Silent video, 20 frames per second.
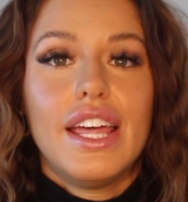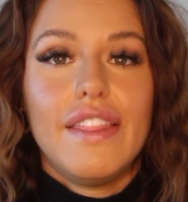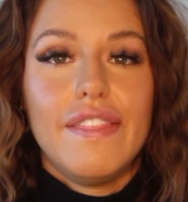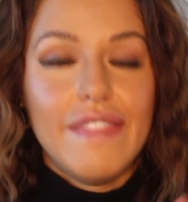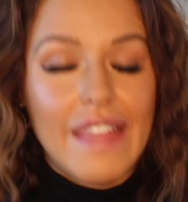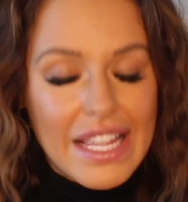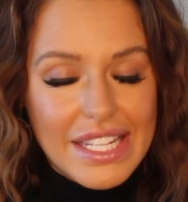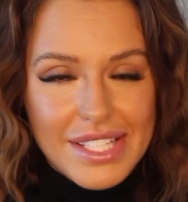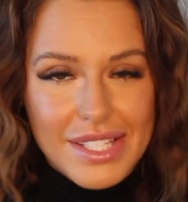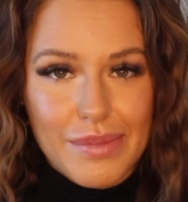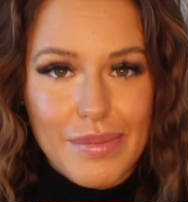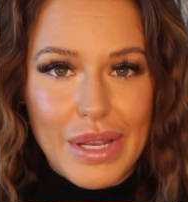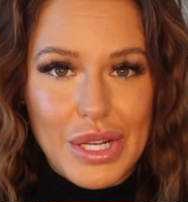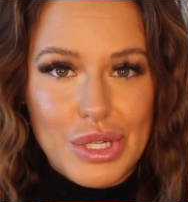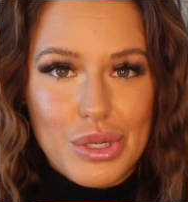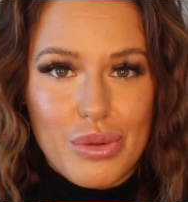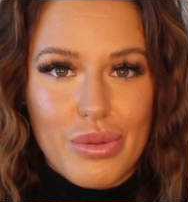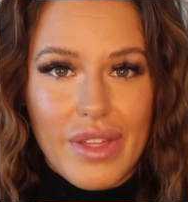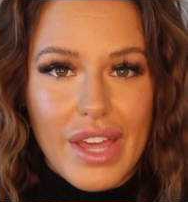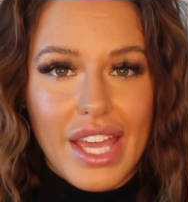That's the
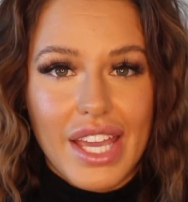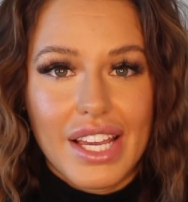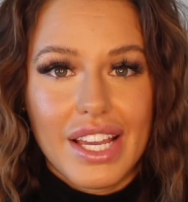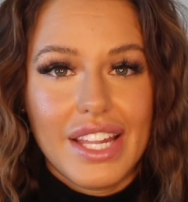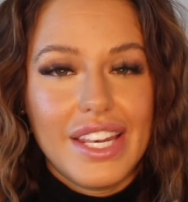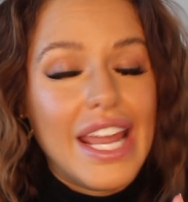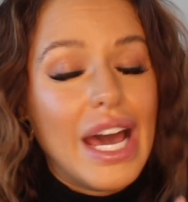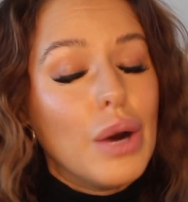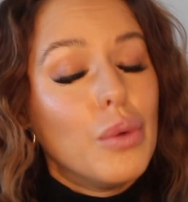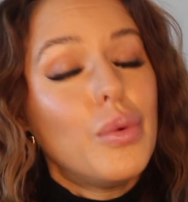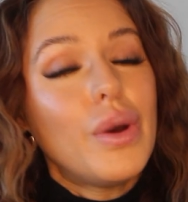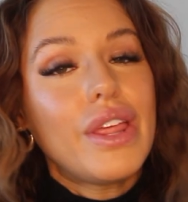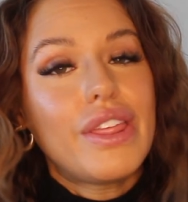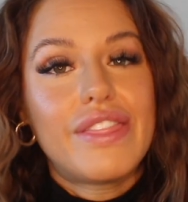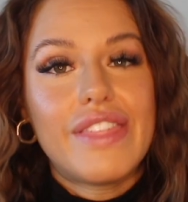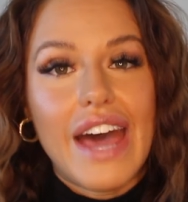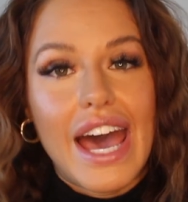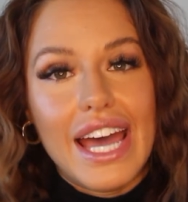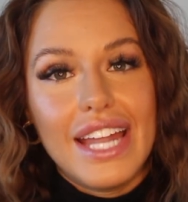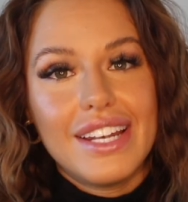major thing. Now
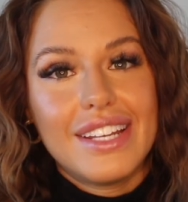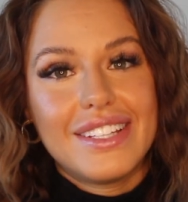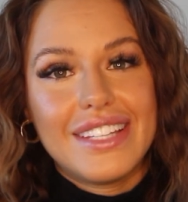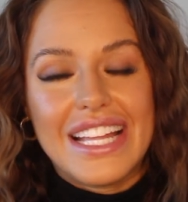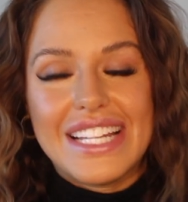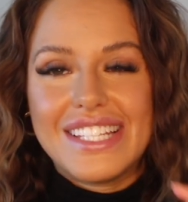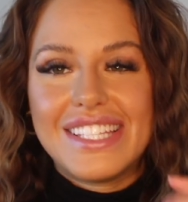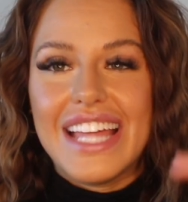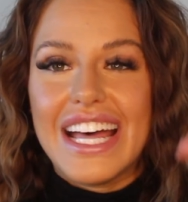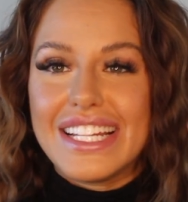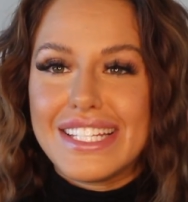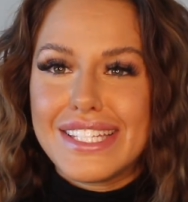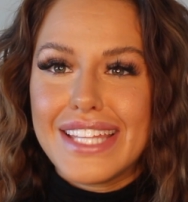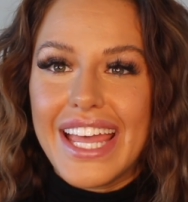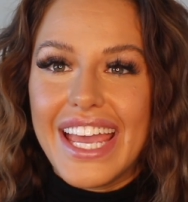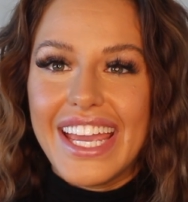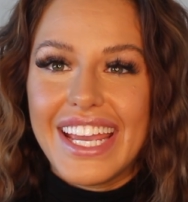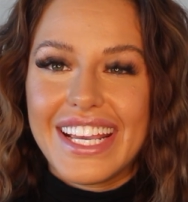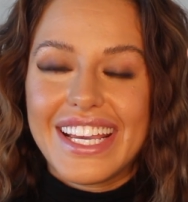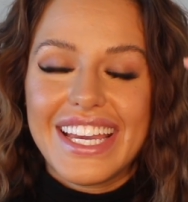with that's
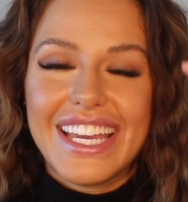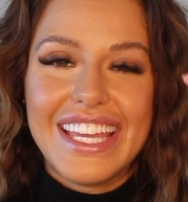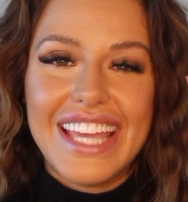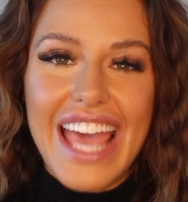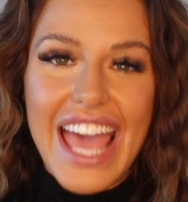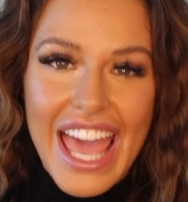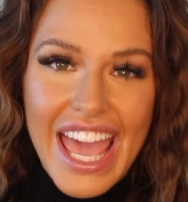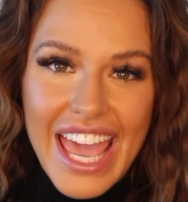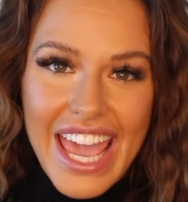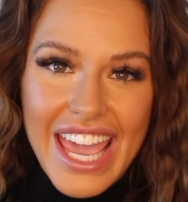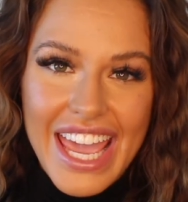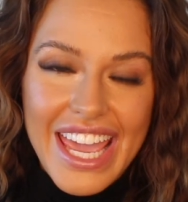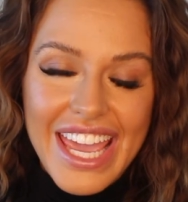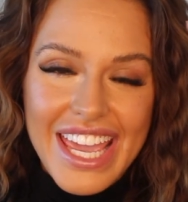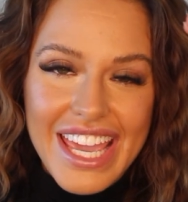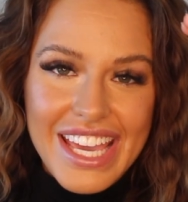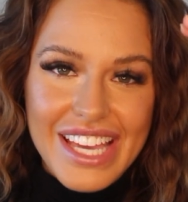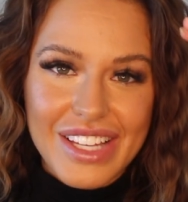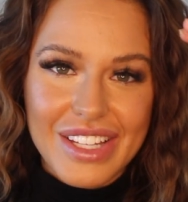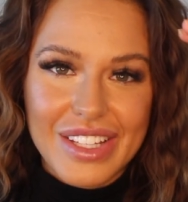like
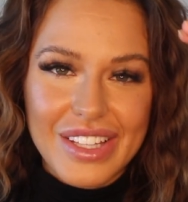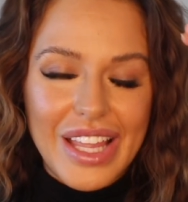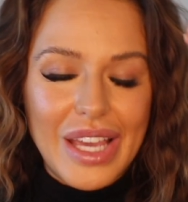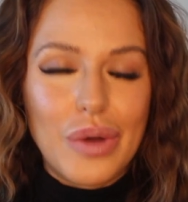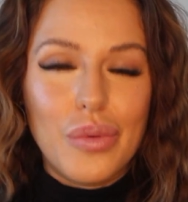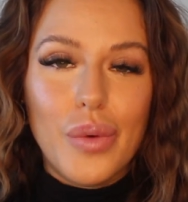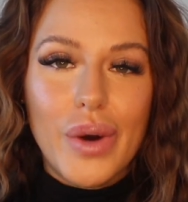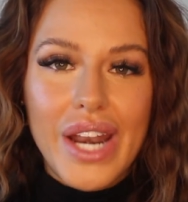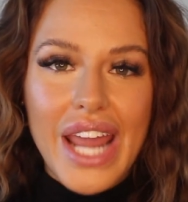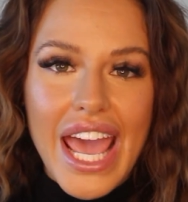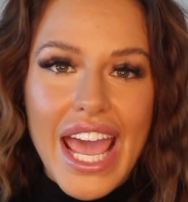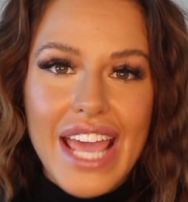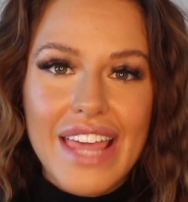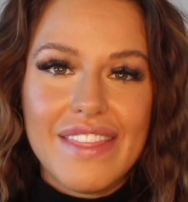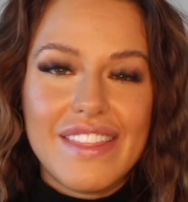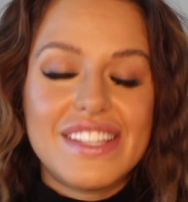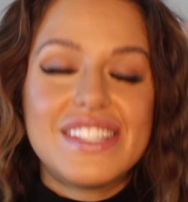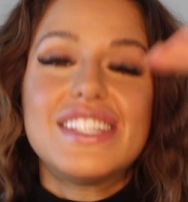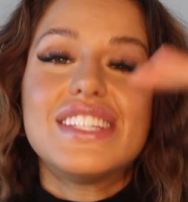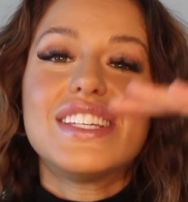
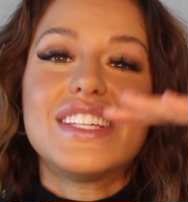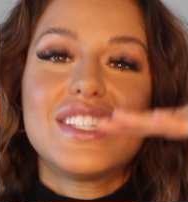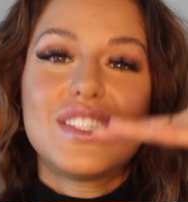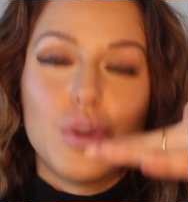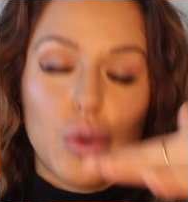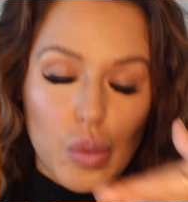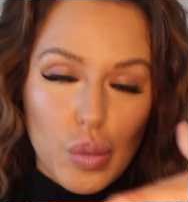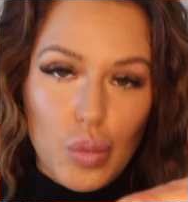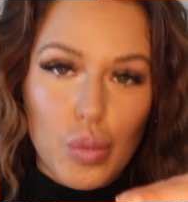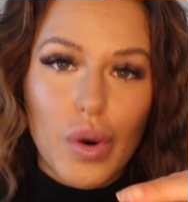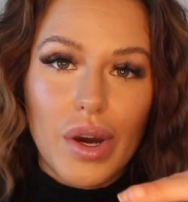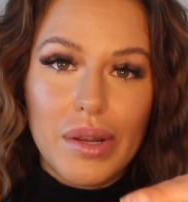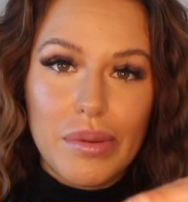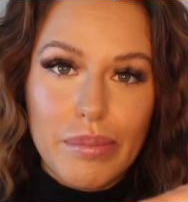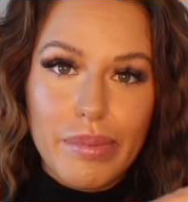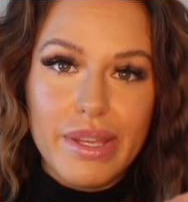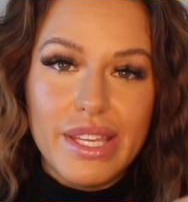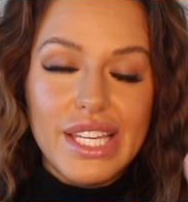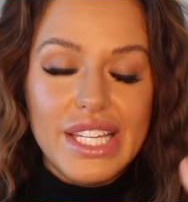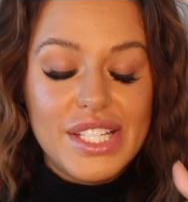1A, this is
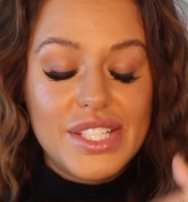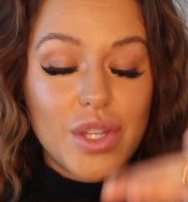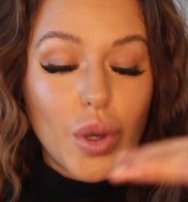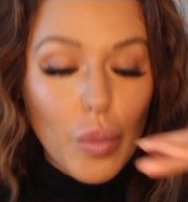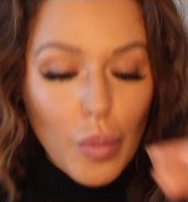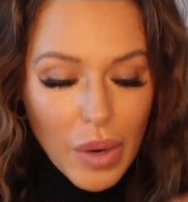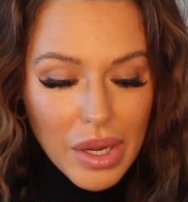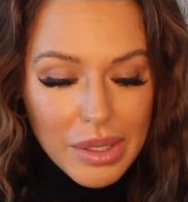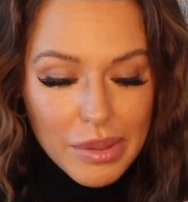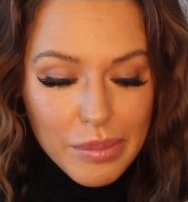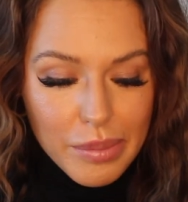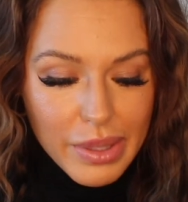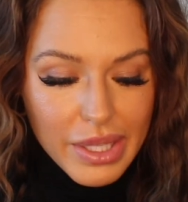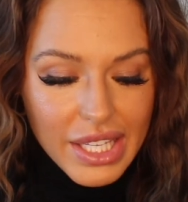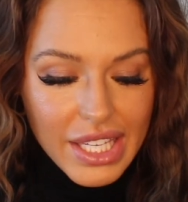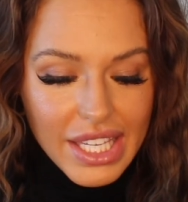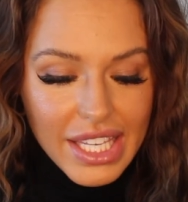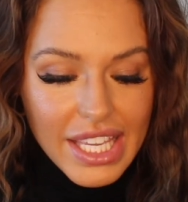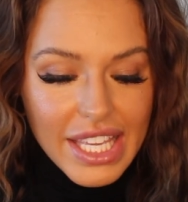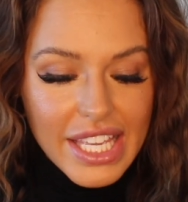1B. So
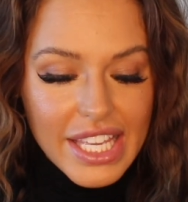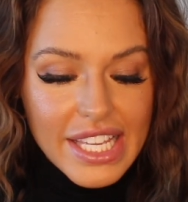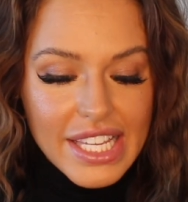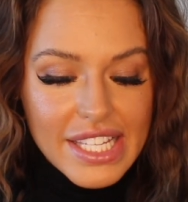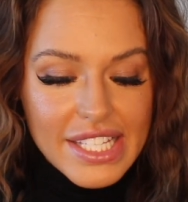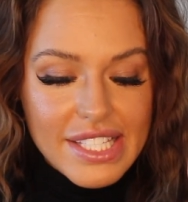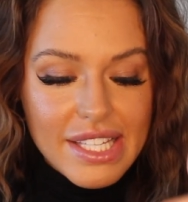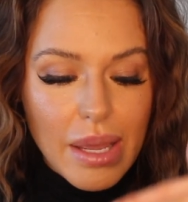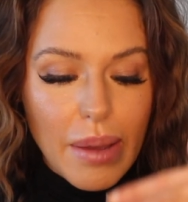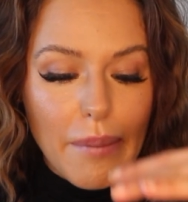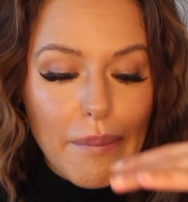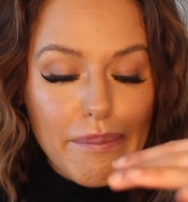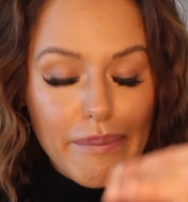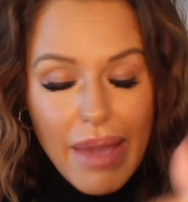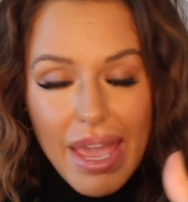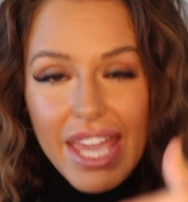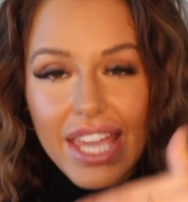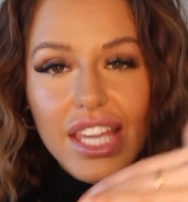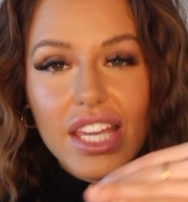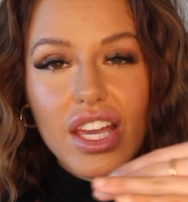1B is
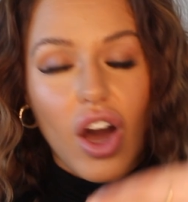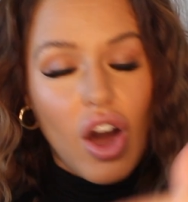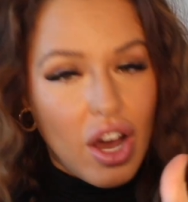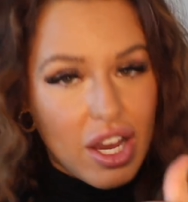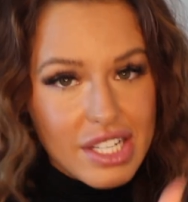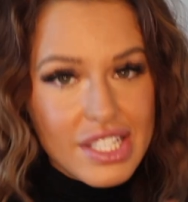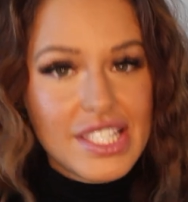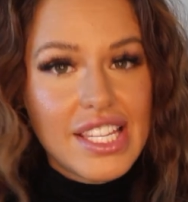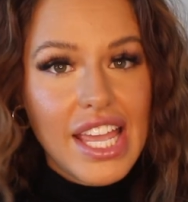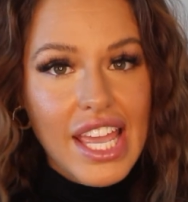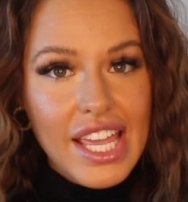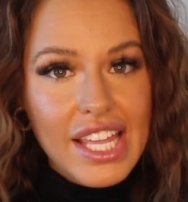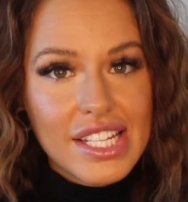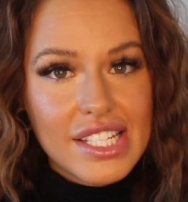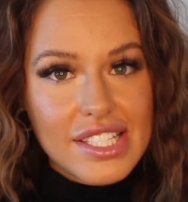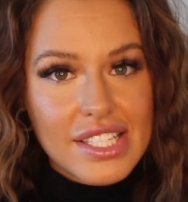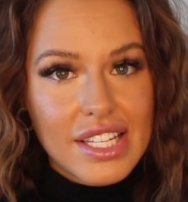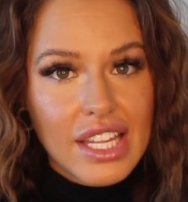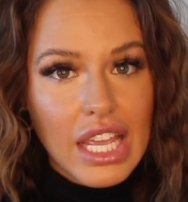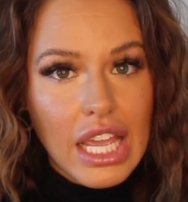make
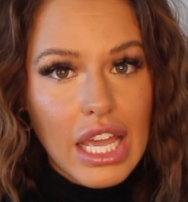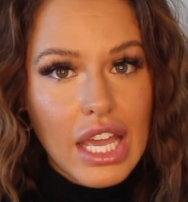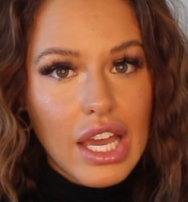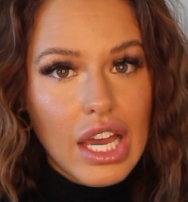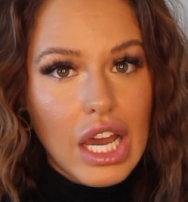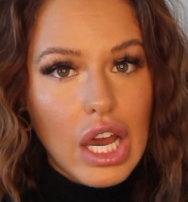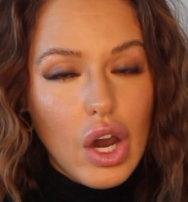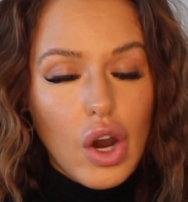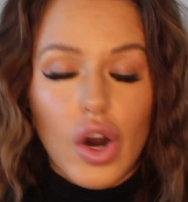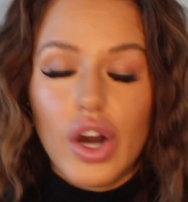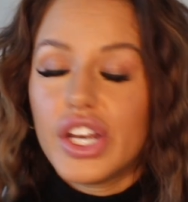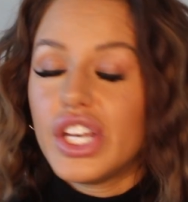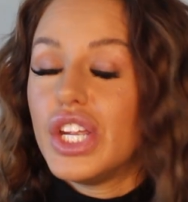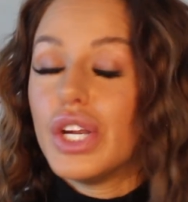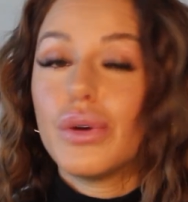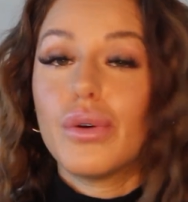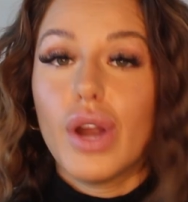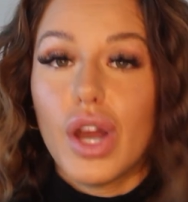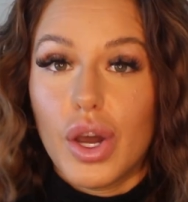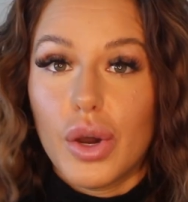content on
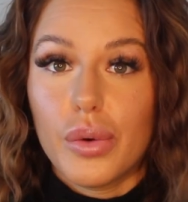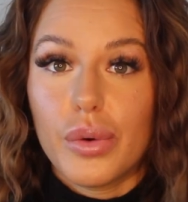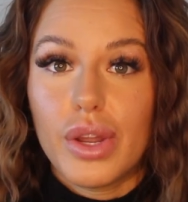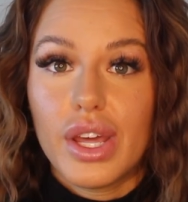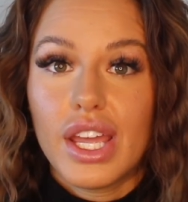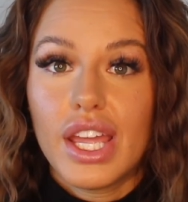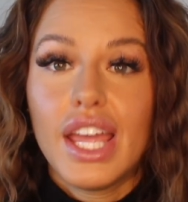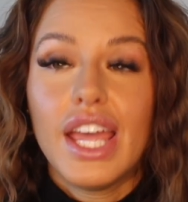your own.